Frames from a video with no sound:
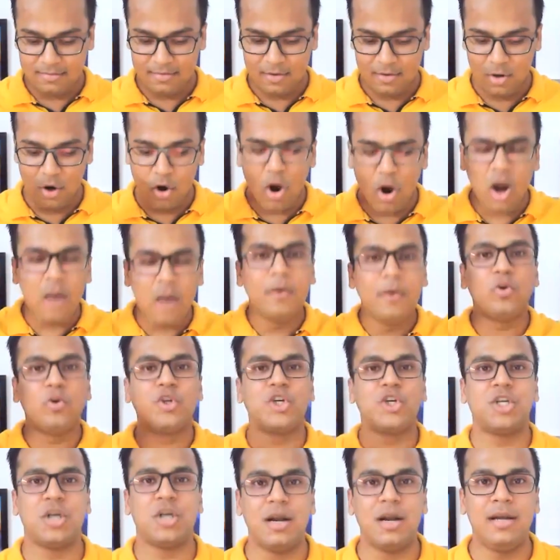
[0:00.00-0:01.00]
you're not able to
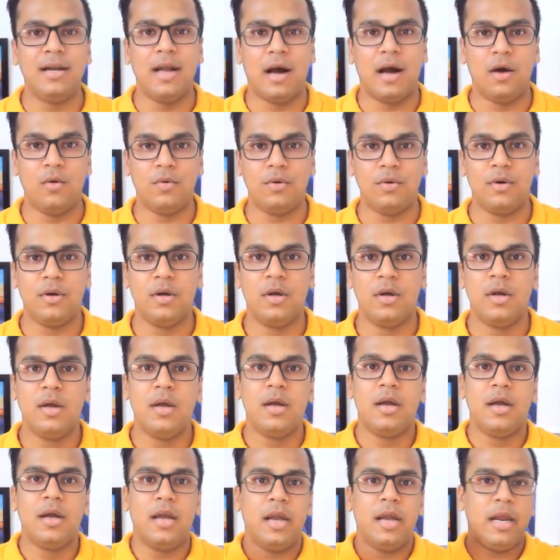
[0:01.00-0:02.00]
shut down
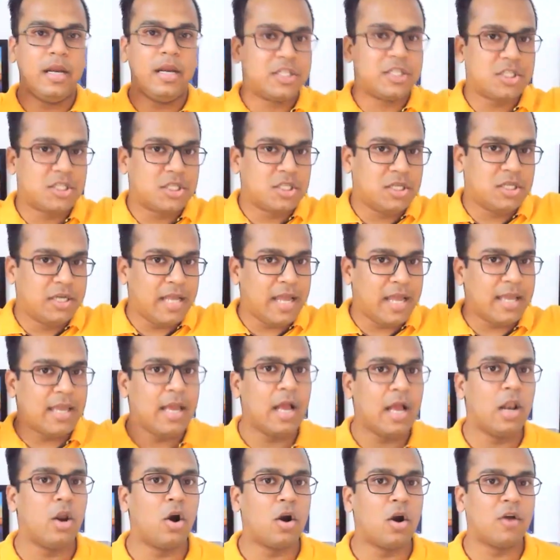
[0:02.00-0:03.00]
it's
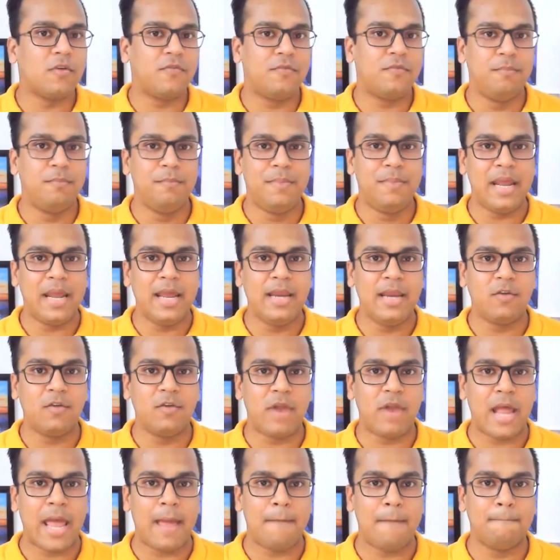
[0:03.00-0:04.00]
taking a lot of brain
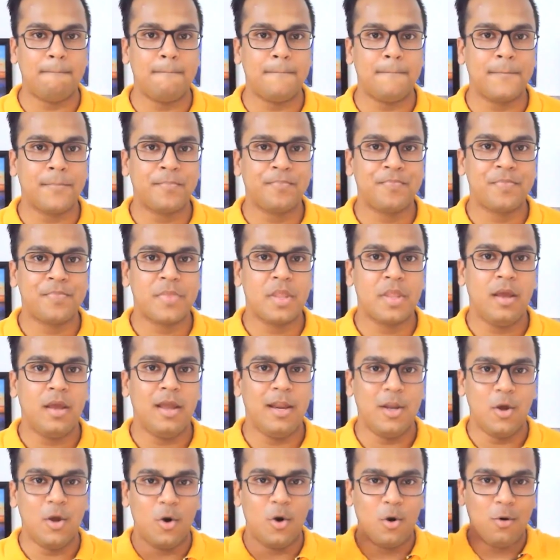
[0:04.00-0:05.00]
ram
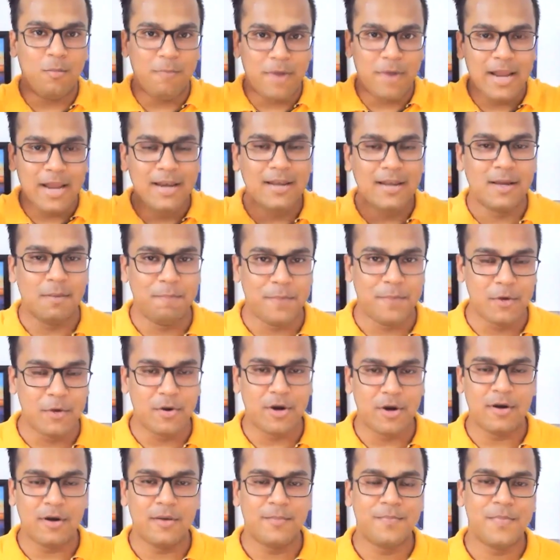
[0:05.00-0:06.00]
in your brain
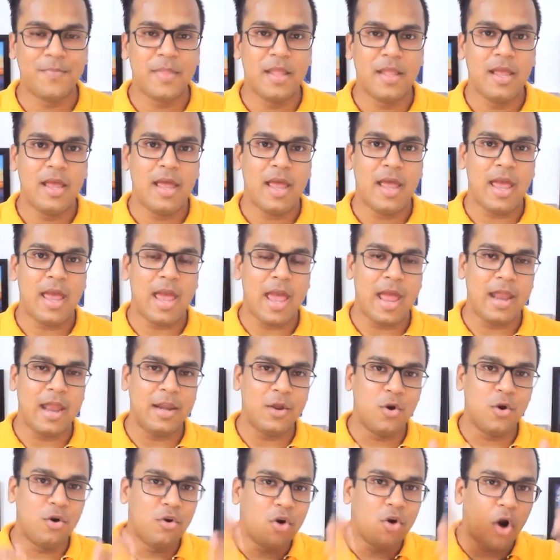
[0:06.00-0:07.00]
computer and
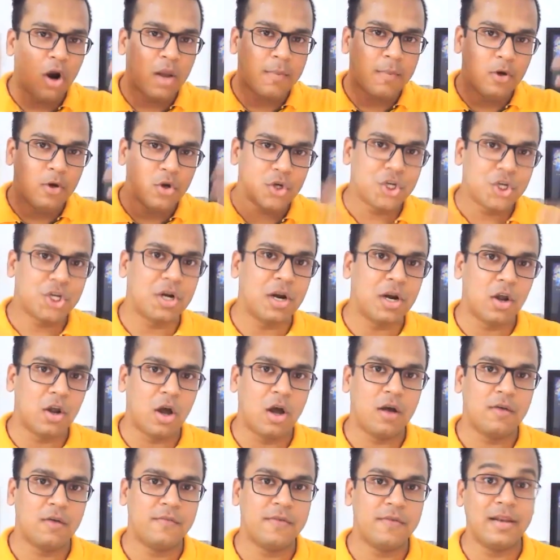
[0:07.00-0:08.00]
you're not able to shut
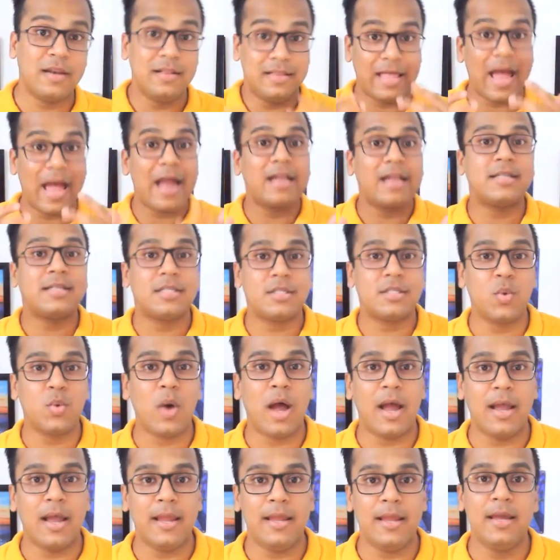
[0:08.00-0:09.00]
off and that's
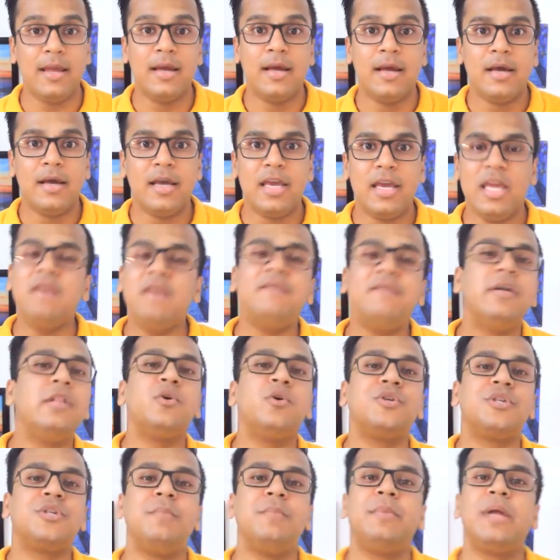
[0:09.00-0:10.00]
why even
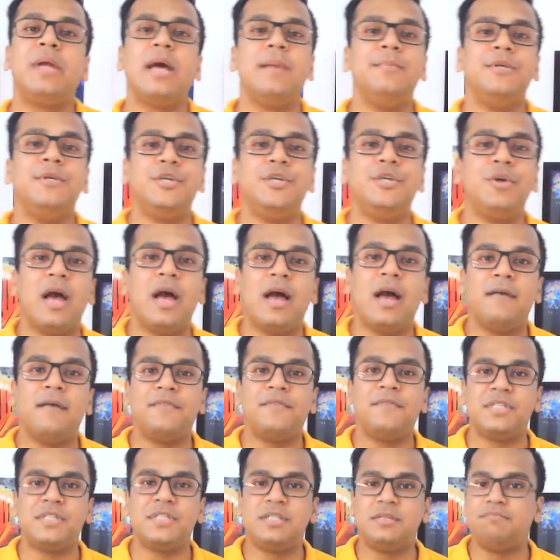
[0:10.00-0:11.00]
though sometimes you have
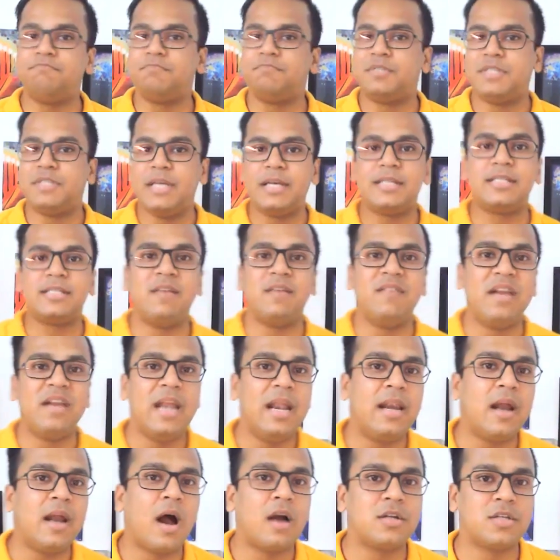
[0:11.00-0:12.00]
six seven
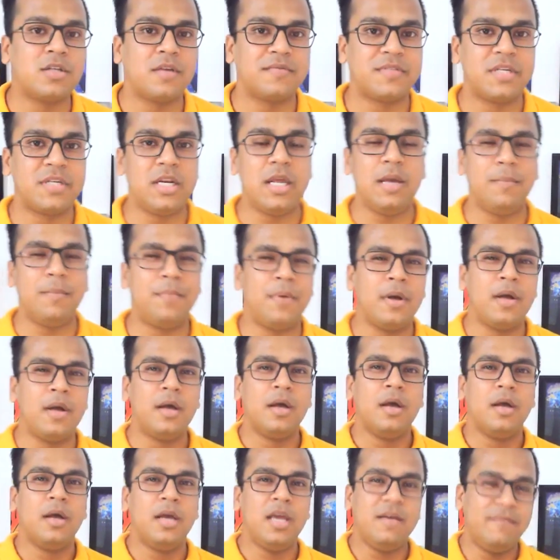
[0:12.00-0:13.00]
eight hours of sleep
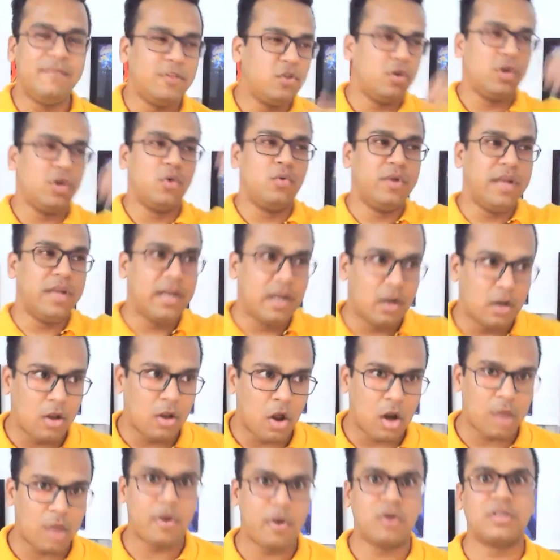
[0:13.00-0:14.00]
even though you read a
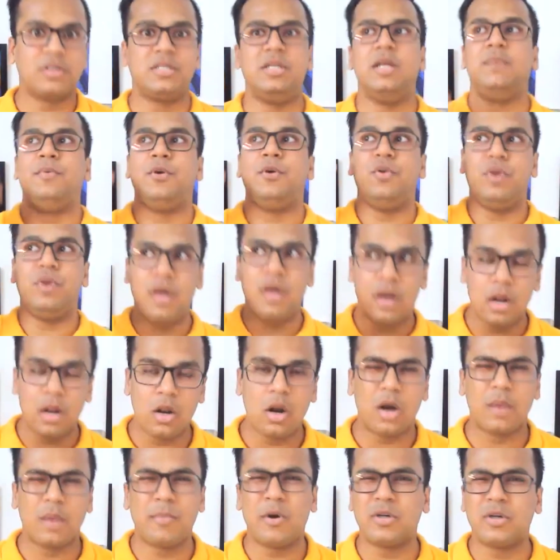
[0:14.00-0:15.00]
lot about sleep you hear a
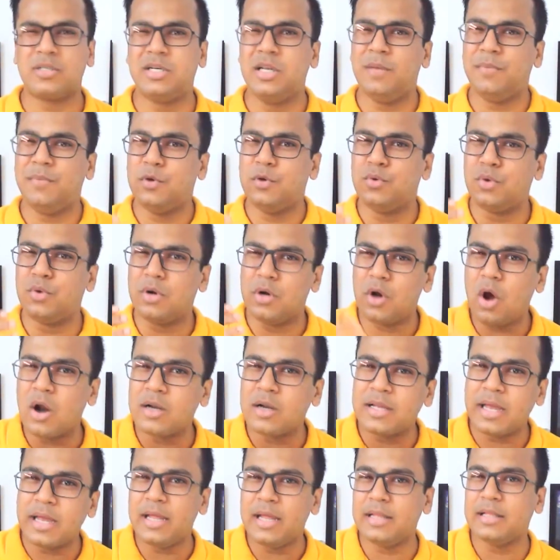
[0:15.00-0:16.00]
lot about sleep you're
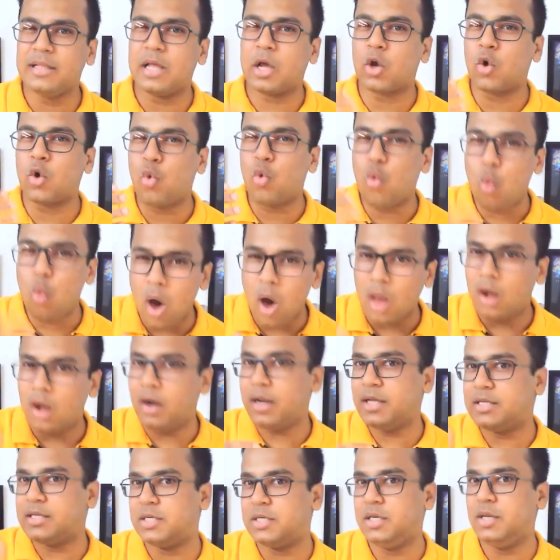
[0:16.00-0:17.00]
not getting the
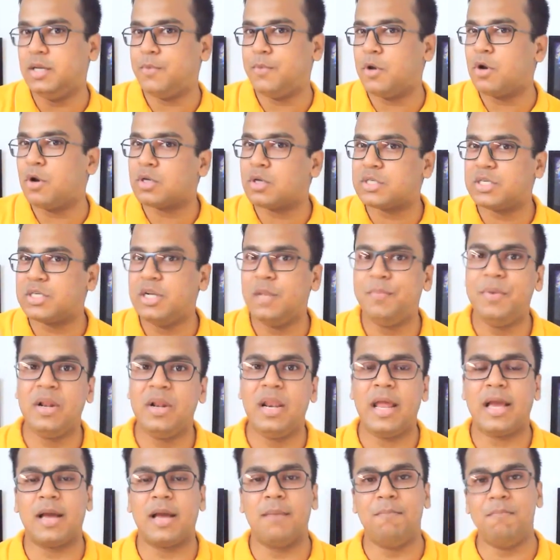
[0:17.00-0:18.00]
quality sleep you're not sleeping
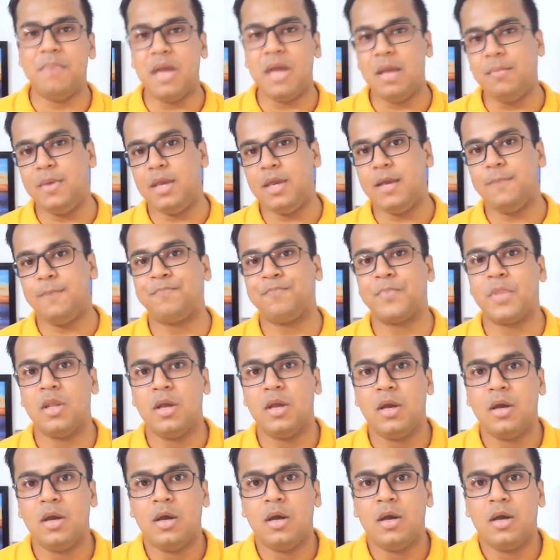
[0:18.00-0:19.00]
like a baby
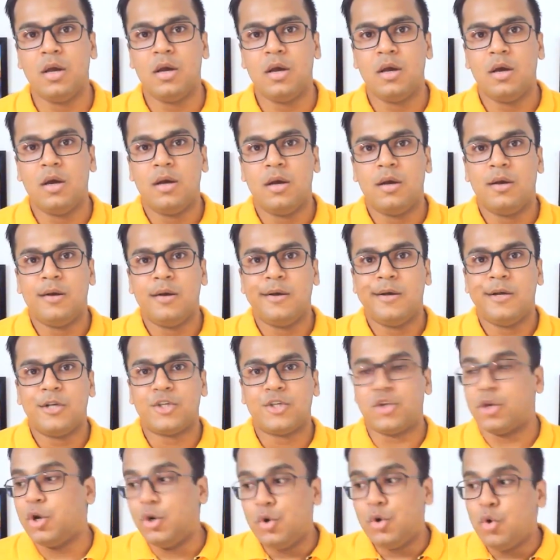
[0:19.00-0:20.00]

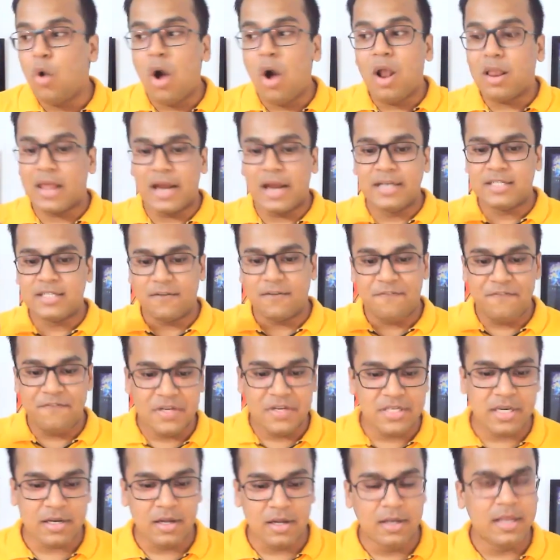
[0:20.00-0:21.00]
so you do all kinds of
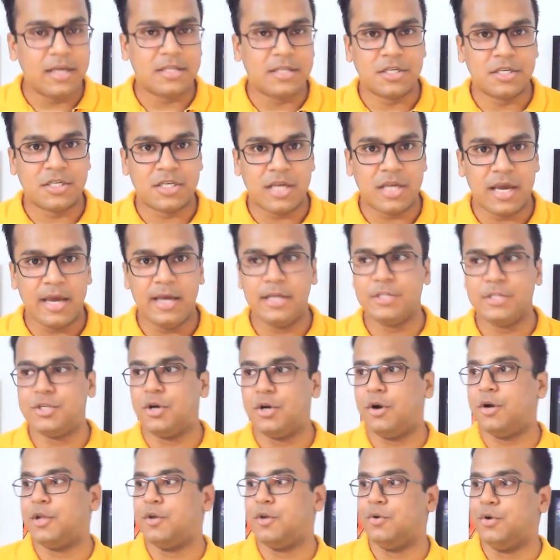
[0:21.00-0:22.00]
physical exercise
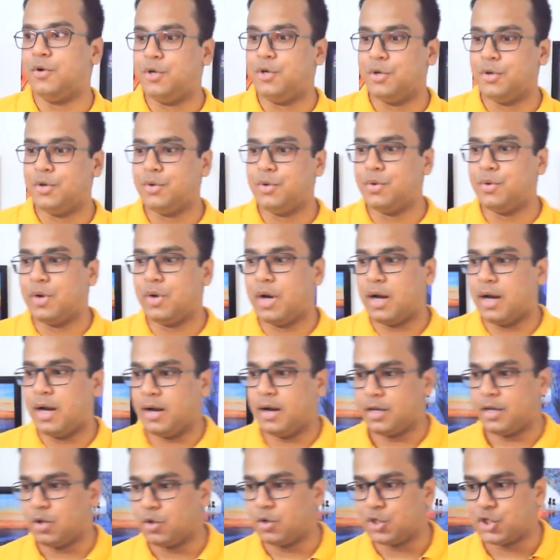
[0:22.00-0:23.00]
or you do
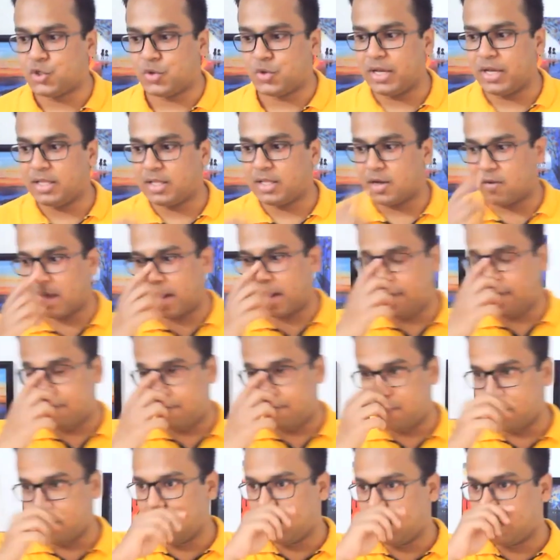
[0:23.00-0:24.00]
uh, you drink the right
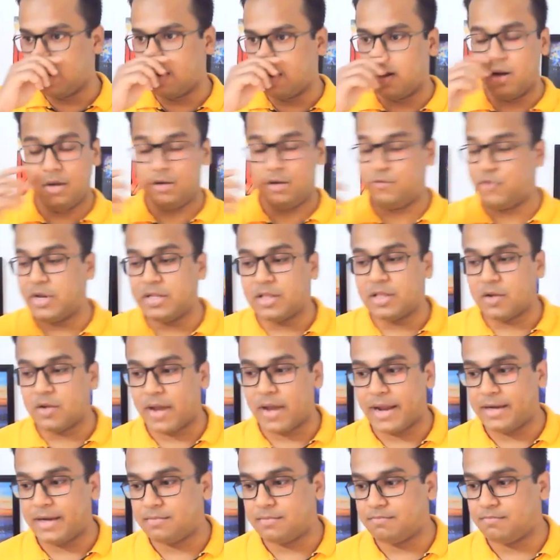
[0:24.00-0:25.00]
food uh, drink the
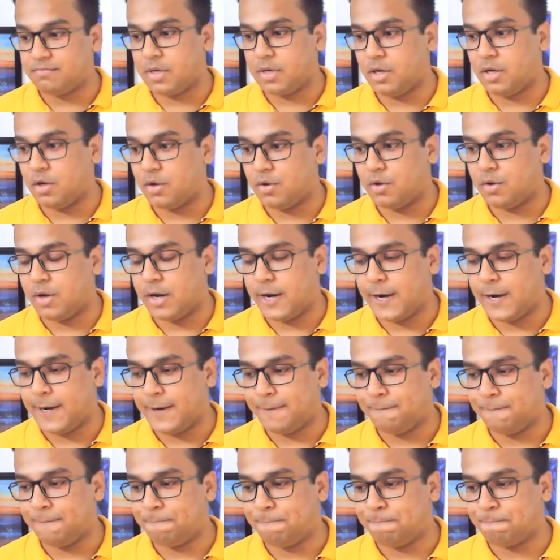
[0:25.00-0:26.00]
right you know
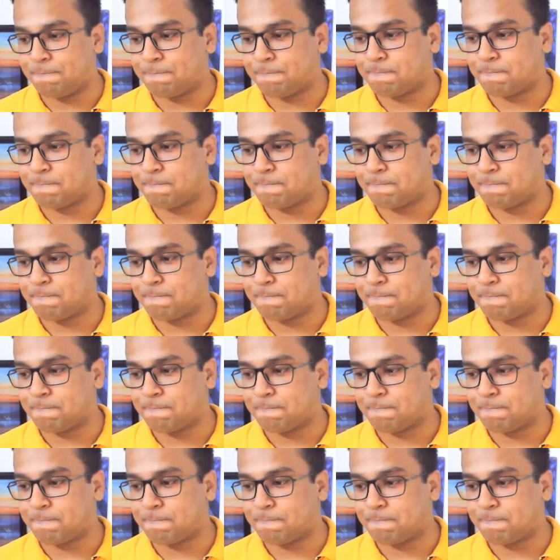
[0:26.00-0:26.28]
um,